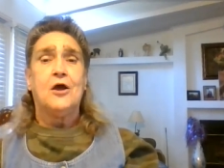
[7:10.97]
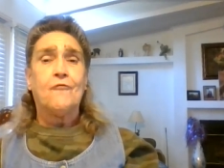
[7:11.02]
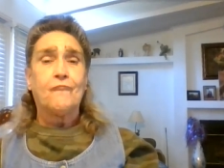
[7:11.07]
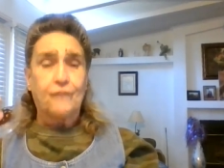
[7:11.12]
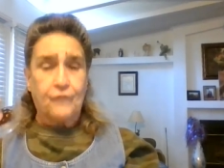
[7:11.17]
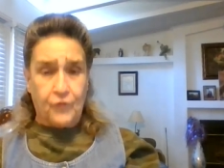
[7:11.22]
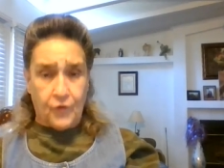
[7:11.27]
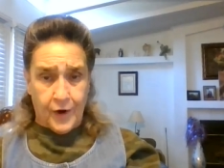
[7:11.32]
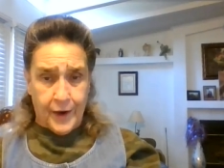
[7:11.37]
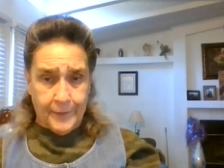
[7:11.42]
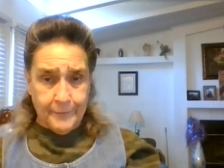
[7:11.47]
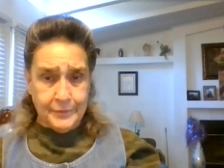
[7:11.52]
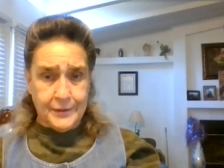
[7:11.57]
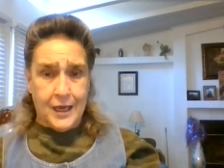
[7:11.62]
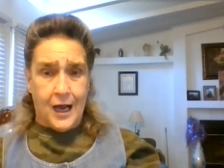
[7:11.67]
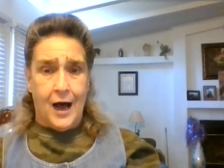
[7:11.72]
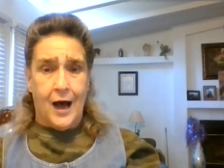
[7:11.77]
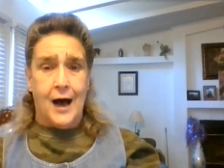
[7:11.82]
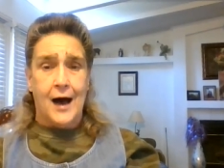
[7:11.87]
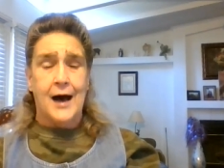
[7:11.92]
from
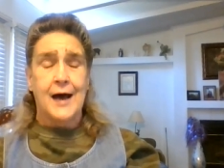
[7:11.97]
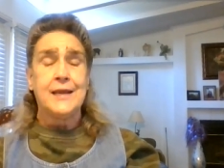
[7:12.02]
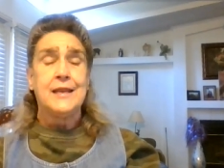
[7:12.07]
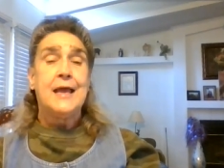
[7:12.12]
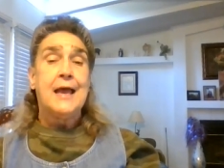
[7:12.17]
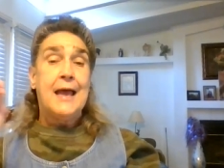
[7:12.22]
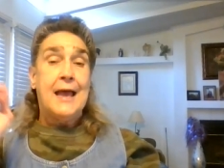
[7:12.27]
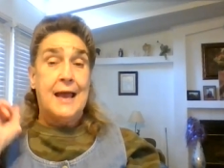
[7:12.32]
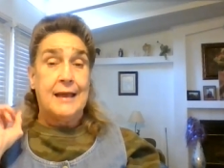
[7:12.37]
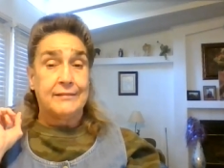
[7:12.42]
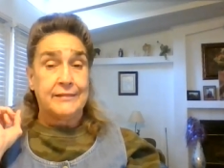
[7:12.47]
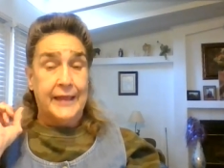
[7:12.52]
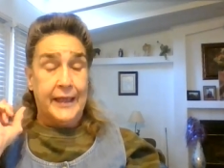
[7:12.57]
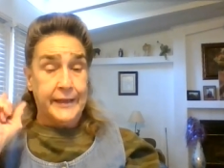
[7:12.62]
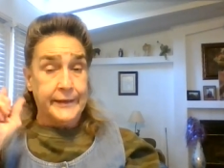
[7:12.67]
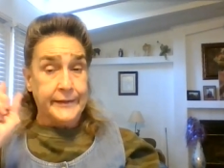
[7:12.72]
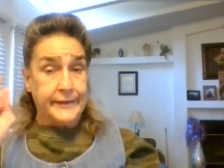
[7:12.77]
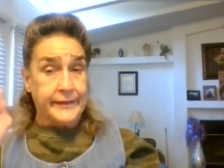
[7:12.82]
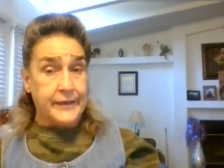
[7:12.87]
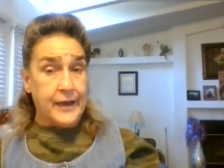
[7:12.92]
God, and
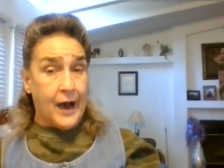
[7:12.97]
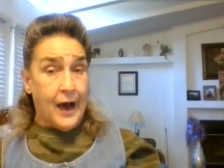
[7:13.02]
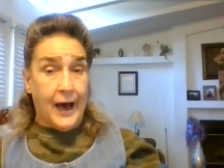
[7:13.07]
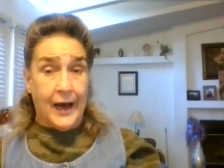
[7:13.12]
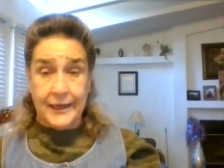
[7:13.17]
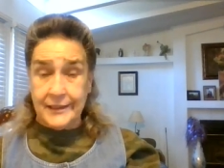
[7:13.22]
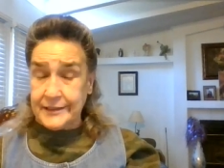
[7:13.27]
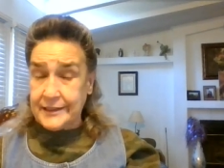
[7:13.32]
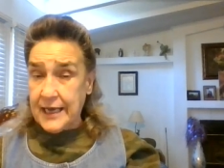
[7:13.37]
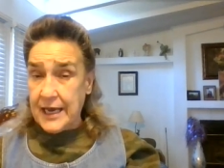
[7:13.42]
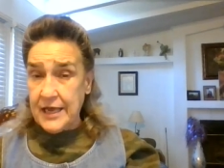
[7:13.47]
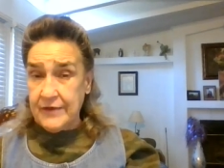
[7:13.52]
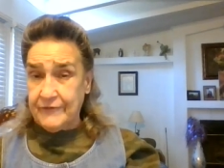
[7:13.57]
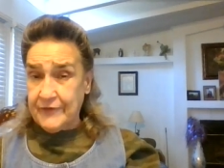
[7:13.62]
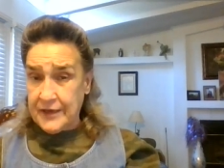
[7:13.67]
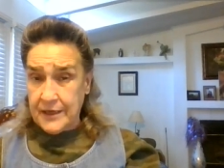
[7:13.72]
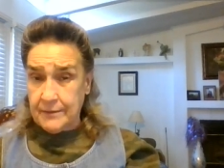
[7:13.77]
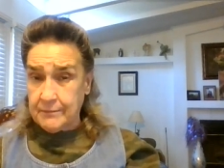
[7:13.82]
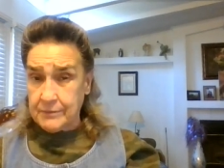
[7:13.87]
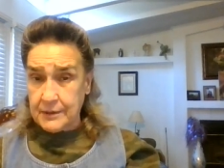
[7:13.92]
then God gave
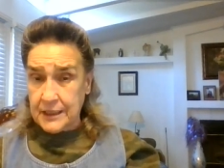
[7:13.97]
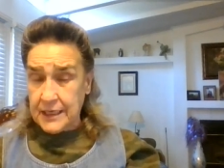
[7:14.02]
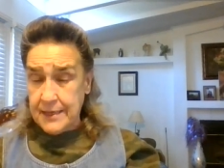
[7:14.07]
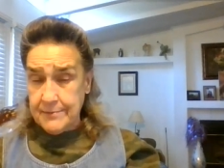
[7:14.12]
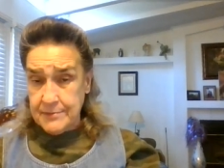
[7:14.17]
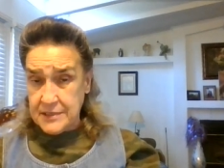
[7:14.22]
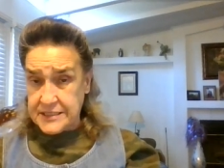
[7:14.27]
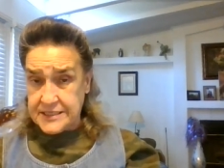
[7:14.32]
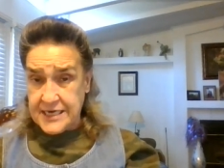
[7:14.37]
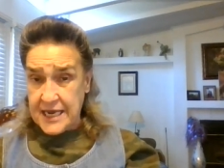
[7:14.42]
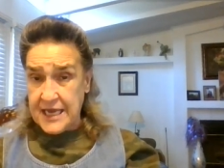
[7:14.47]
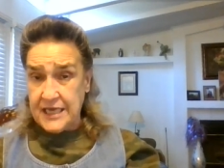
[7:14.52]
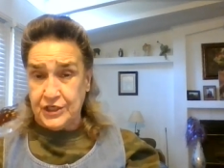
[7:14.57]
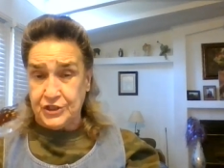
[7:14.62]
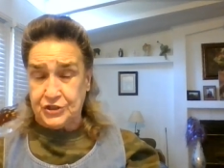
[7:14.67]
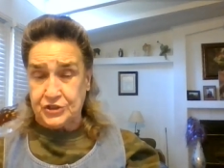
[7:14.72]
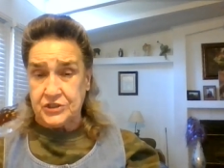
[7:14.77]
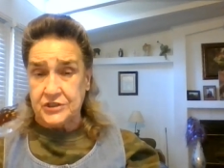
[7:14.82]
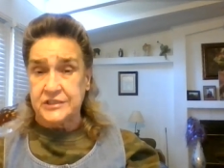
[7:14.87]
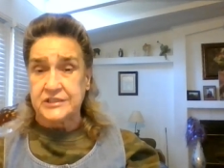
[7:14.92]
him
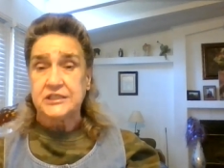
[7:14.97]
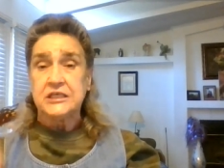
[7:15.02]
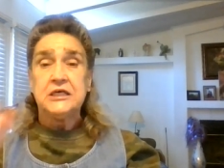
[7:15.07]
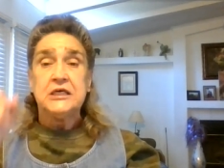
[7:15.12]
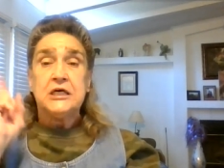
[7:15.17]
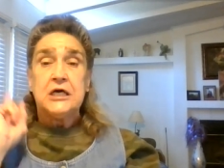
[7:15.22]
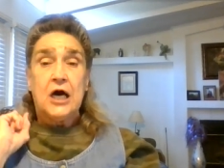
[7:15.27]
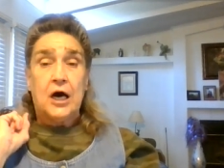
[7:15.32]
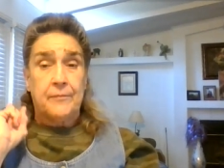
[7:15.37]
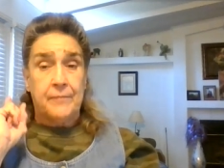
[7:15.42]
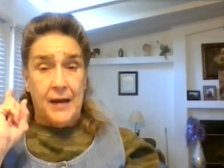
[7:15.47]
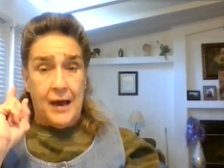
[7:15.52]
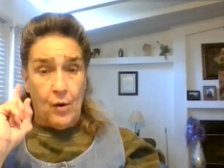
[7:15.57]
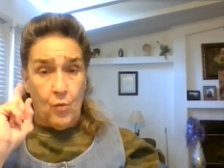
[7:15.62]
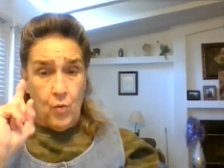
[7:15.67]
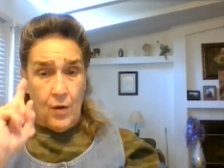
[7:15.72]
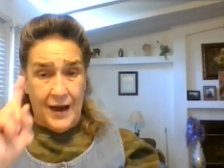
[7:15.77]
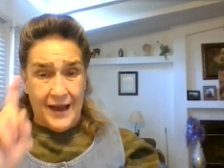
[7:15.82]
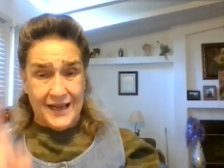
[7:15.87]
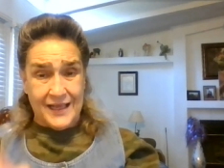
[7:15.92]
limitations
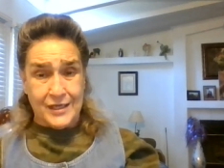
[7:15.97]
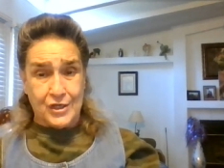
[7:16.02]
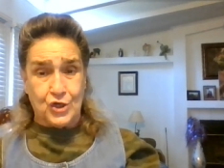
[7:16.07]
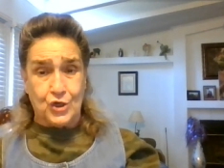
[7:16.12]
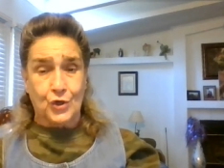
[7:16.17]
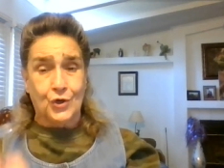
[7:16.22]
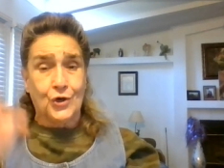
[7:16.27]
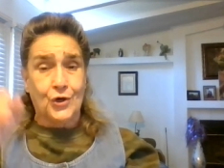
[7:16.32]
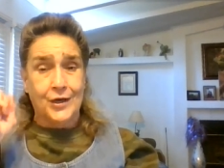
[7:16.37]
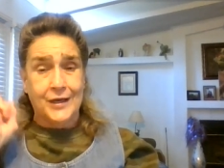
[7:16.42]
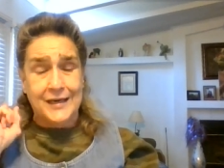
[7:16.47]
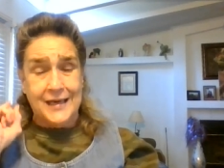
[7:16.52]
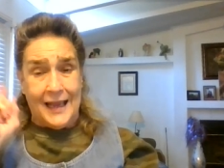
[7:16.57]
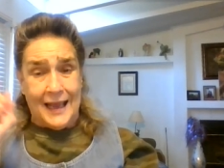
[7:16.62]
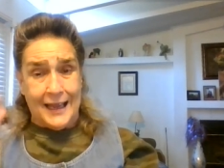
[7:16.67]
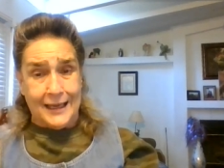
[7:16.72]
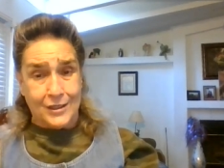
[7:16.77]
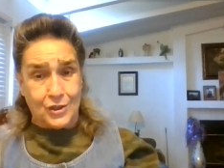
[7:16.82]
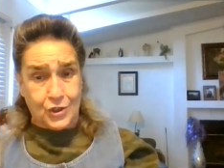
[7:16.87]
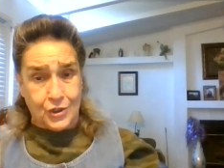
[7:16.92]
about what he could
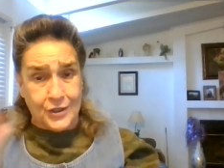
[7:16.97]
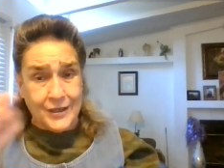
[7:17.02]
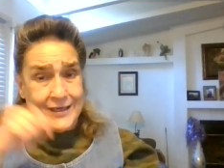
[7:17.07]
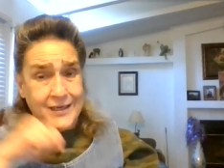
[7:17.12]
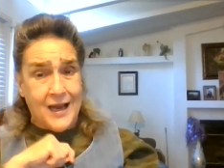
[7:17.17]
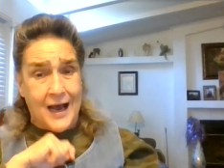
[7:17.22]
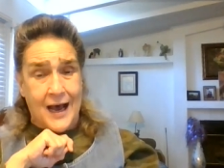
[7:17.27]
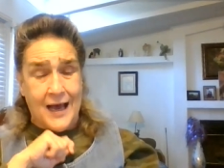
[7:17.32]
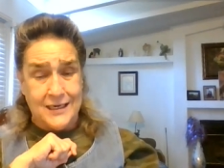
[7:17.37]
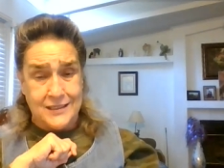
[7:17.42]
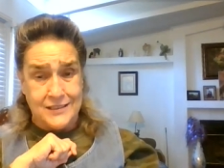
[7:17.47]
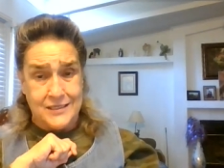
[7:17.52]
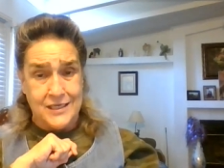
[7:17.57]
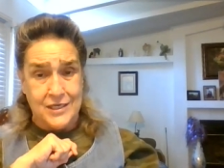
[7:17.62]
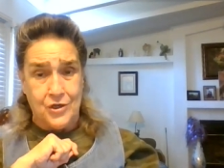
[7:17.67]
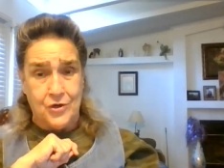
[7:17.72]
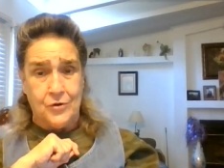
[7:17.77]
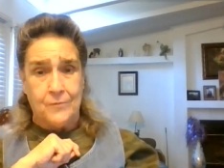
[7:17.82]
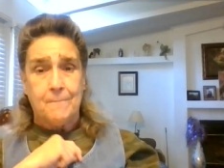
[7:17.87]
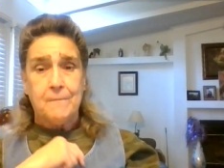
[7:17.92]
and could not
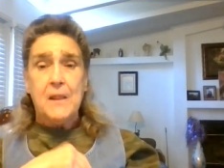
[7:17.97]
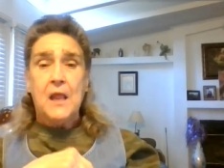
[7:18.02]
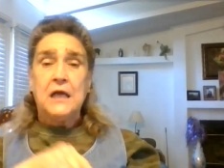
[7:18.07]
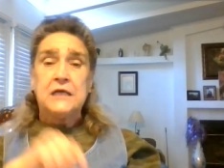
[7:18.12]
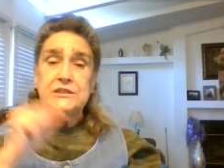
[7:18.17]
do.